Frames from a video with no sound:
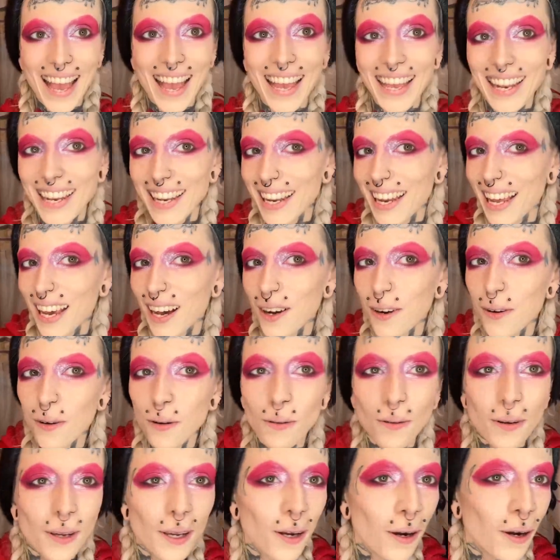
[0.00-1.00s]
And now
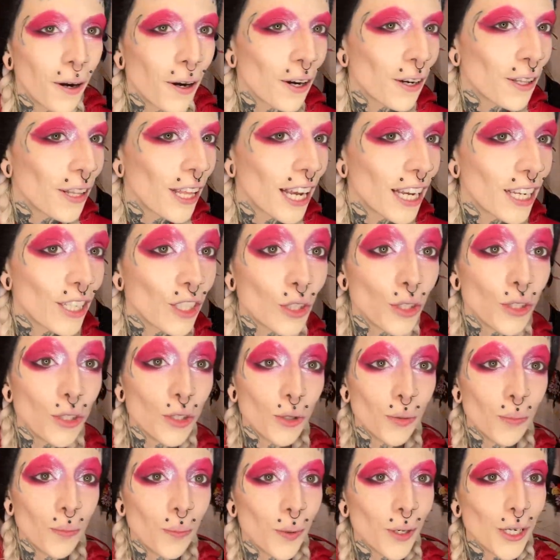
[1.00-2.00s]
we are like
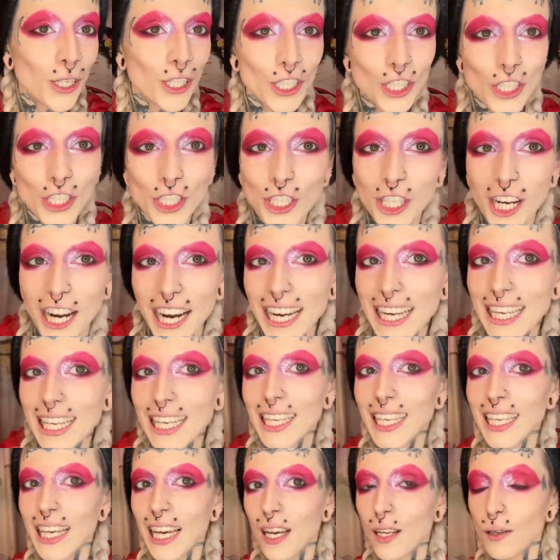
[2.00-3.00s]
super
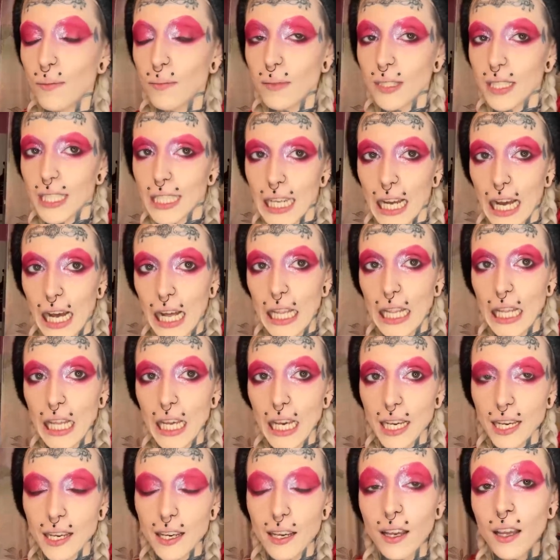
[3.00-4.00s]
shiny and
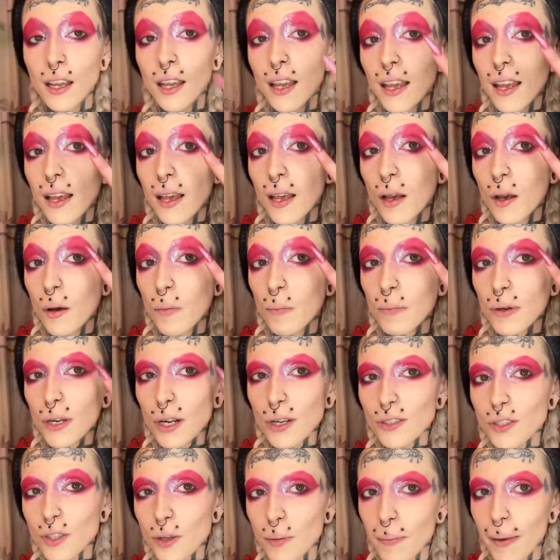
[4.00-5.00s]
metallic, but
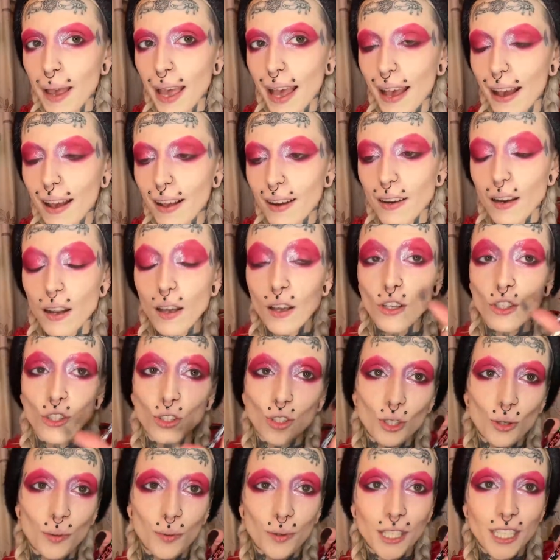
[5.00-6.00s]
also matte.
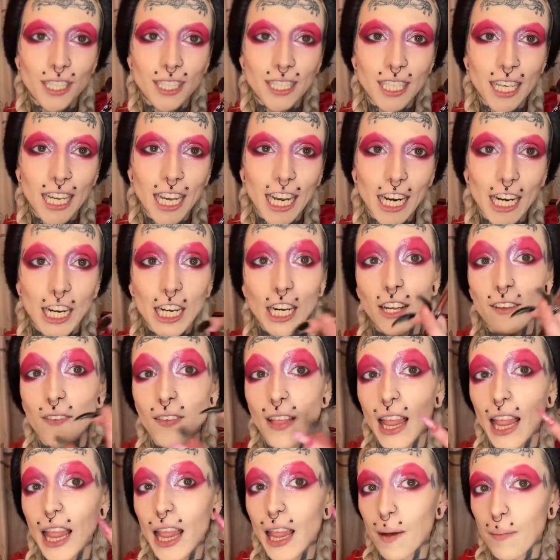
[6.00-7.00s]
So we're gonna take care
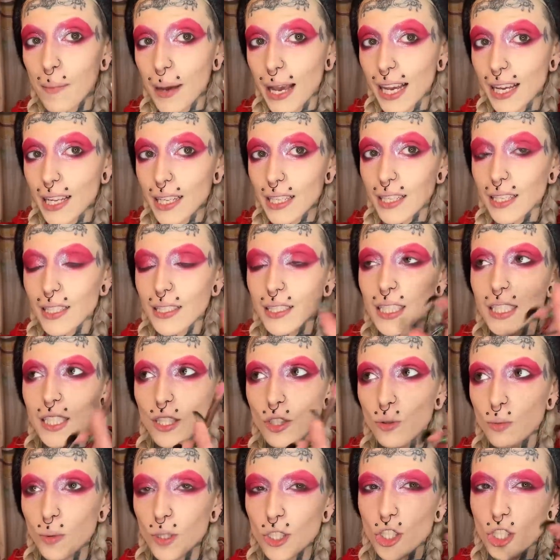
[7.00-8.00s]
of the matte
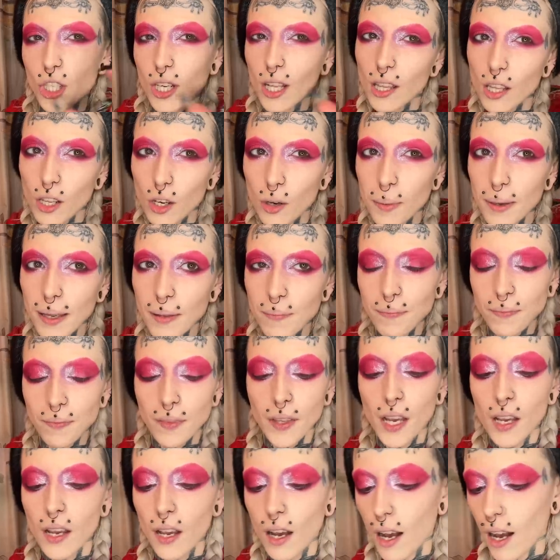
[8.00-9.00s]
situation a little bit.
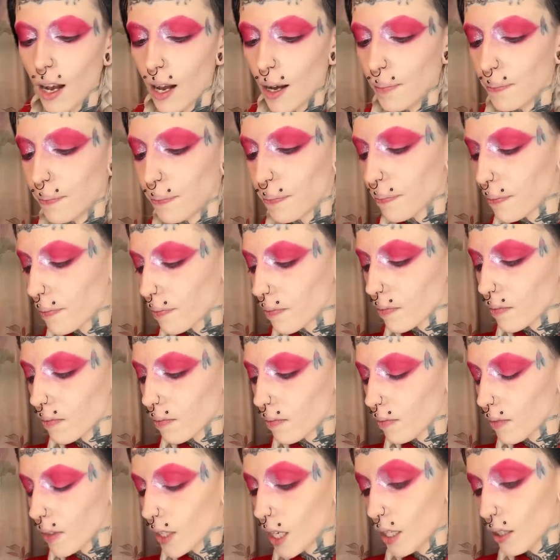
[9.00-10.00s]
Um,
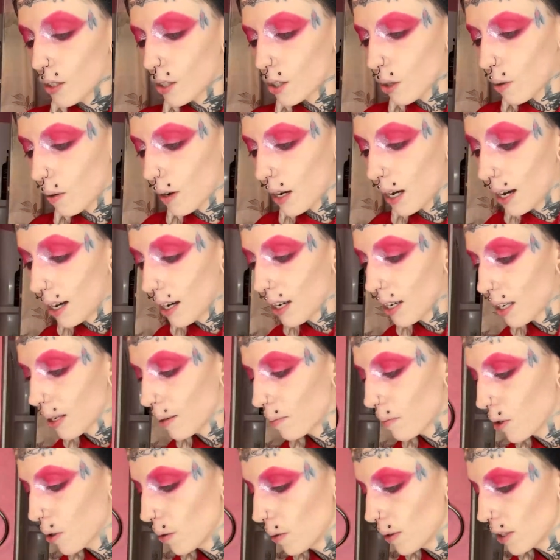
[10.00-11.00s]
so I
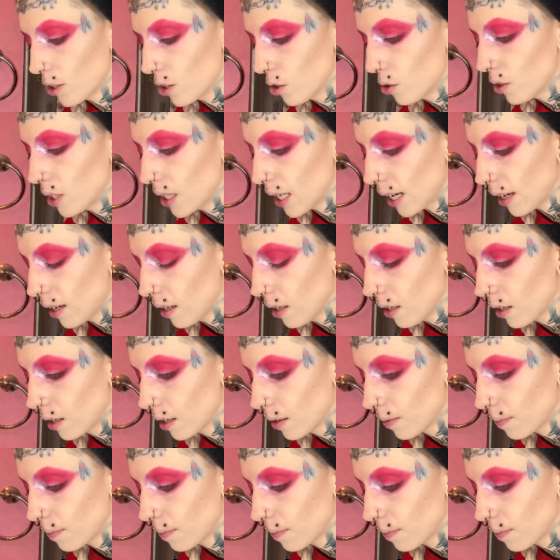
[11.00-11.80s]
am going to take